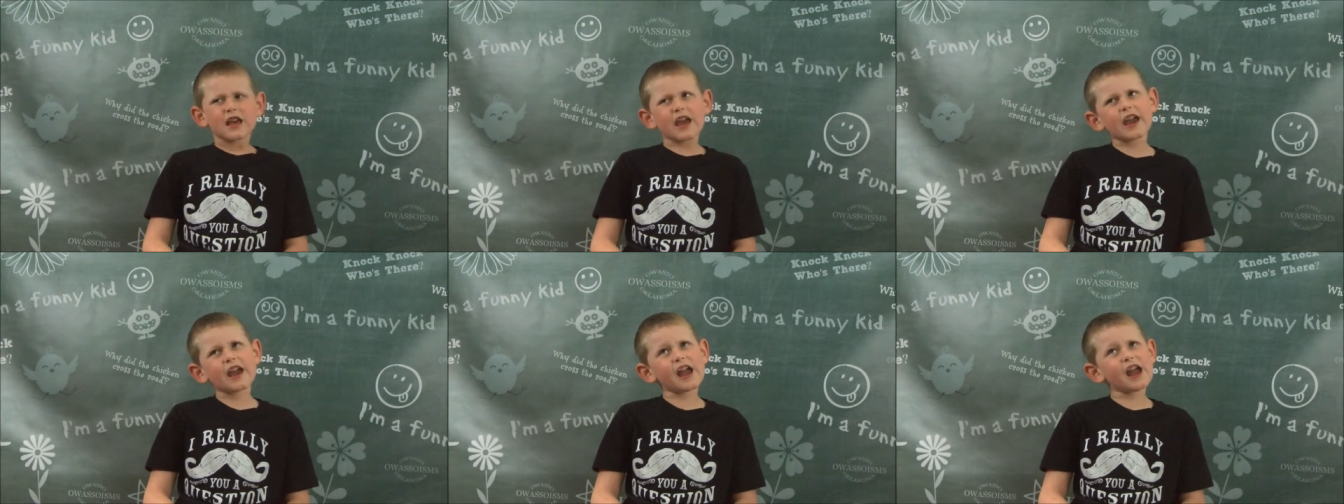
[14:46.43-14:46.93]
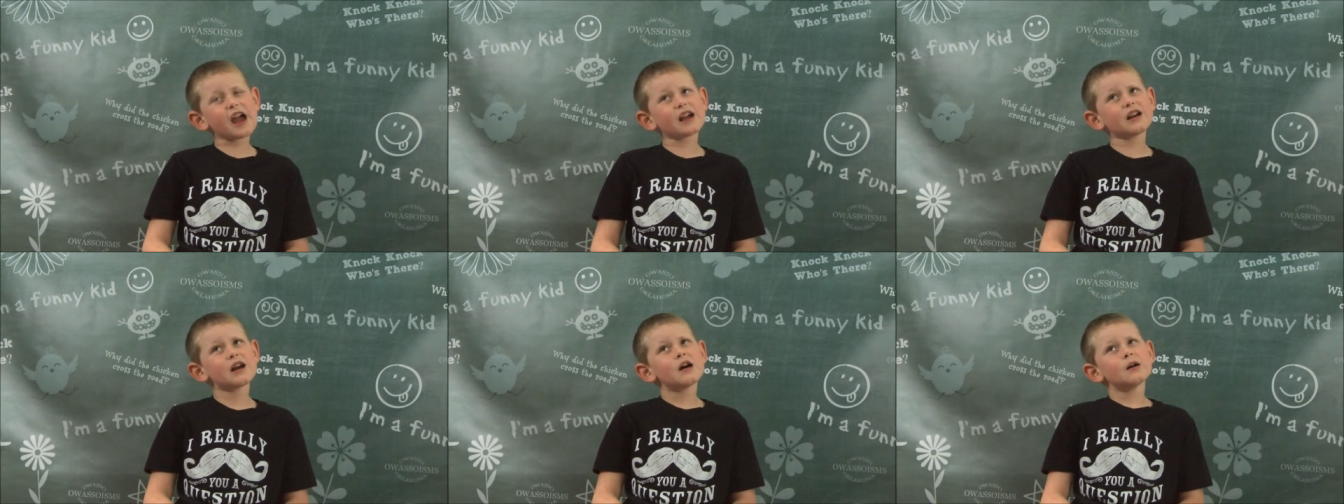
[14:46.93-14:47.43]

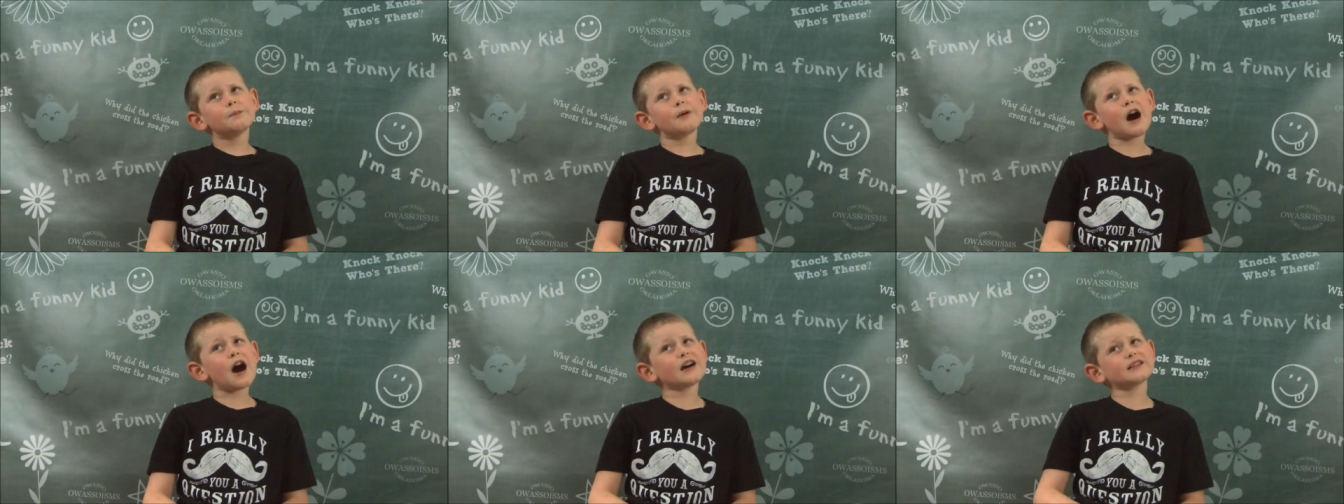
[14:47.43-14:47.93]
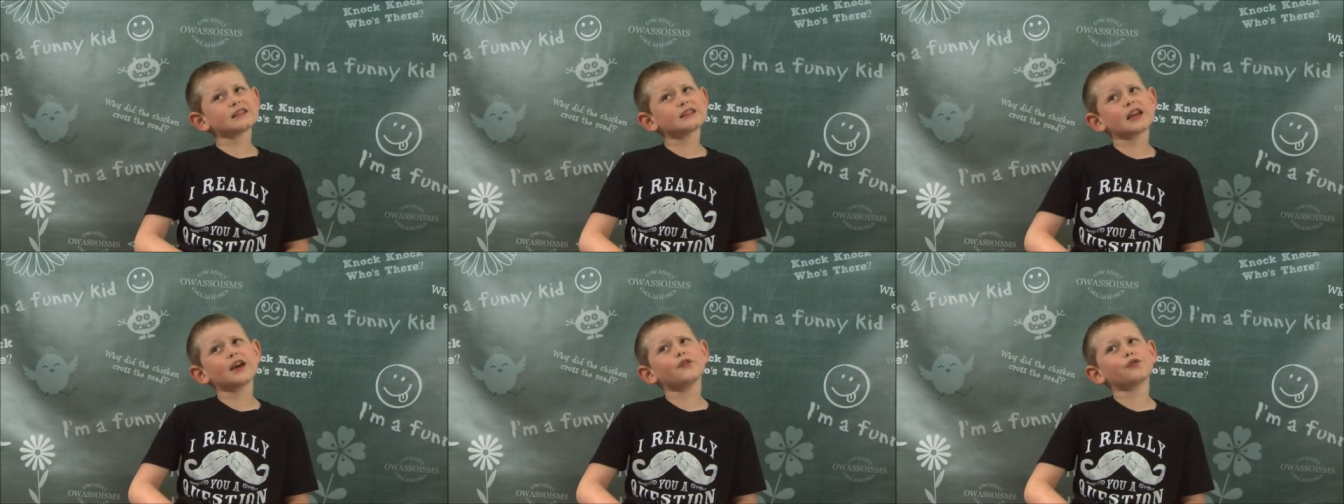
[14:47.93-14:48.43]
and
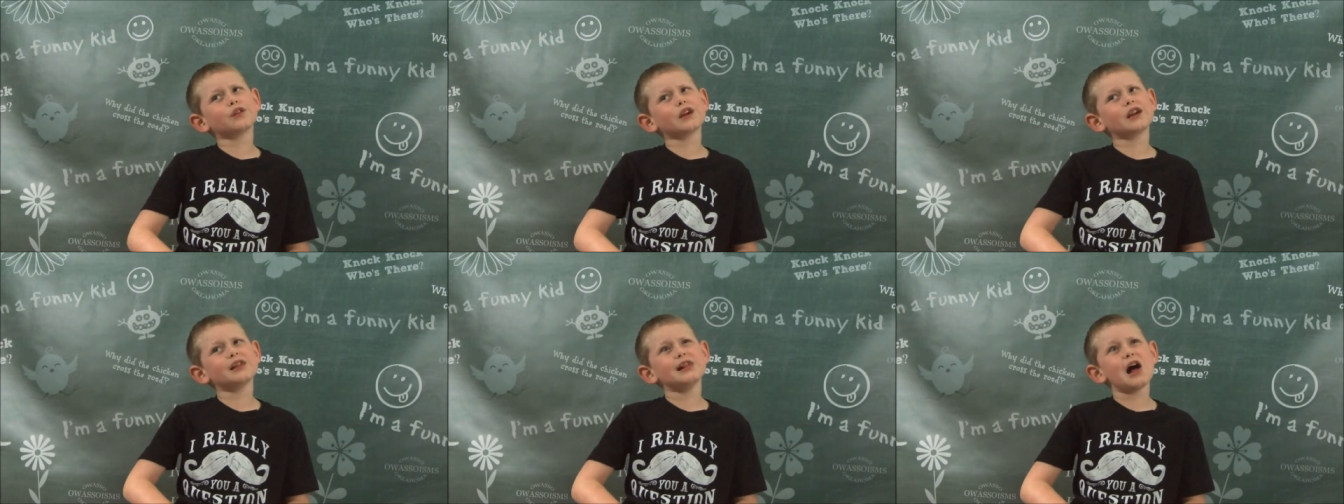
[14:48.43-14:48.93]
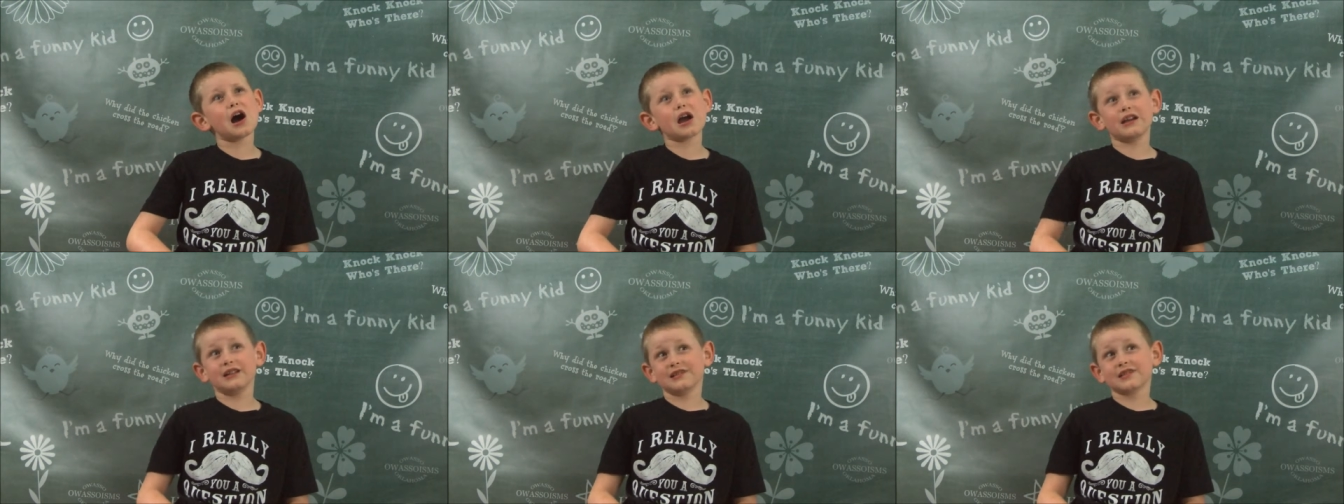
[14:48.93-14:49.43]
positively
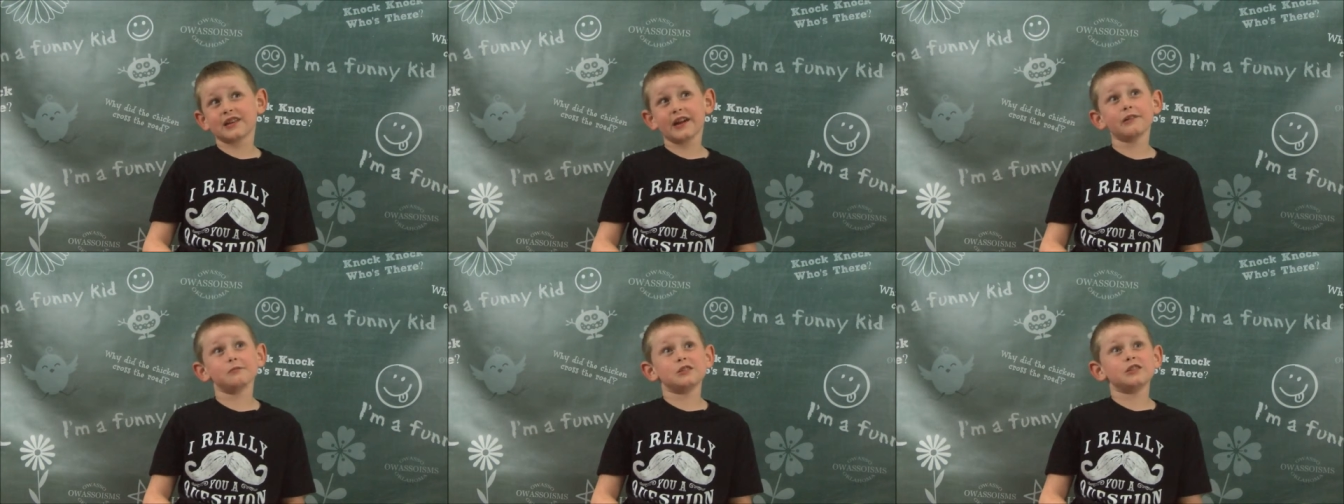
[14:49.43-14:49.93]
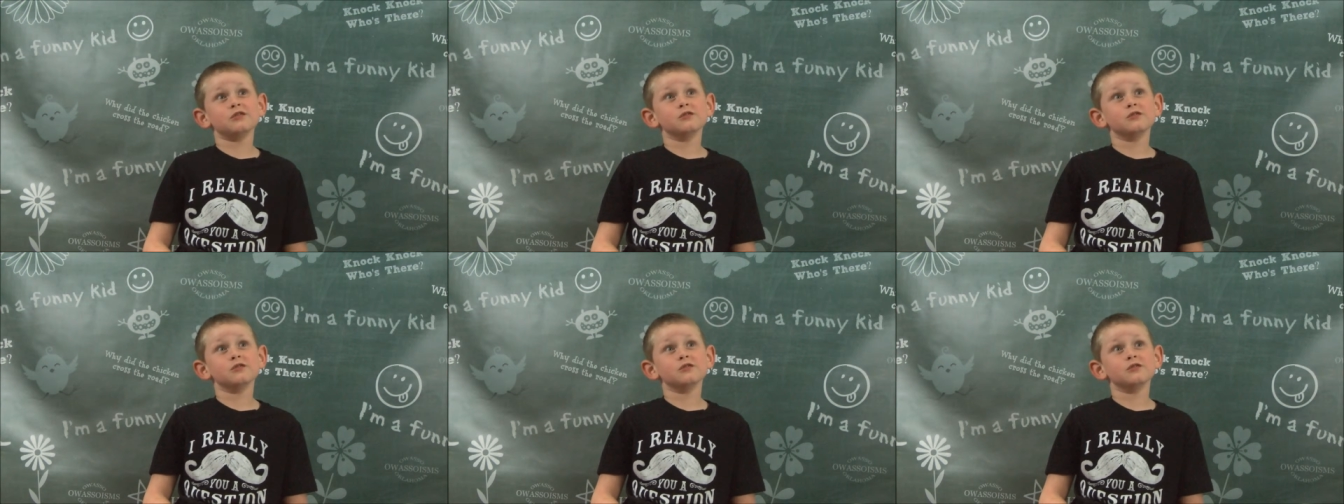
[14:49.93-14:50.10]
lions scare me.